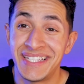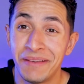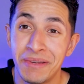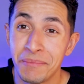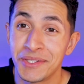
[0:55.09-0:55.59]

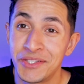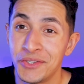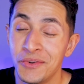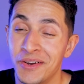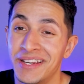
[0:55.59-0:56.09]
tip number
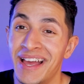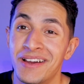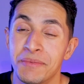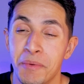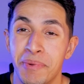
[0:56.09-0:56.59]
two on
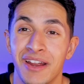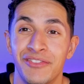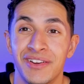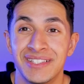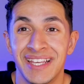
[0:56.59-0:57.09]
how to
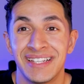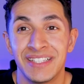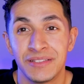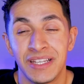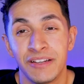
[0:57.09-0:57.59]
prepare for your tech
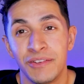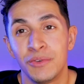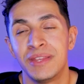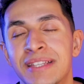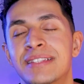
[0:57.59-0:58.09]
sales
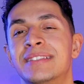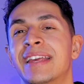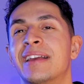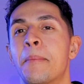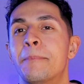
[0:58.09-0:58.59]
interview. This is
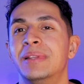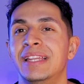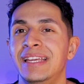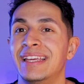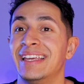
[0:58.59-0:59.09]
a
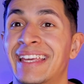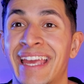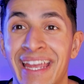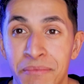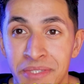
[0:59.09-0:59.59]
complete
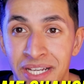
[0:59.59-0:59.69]
game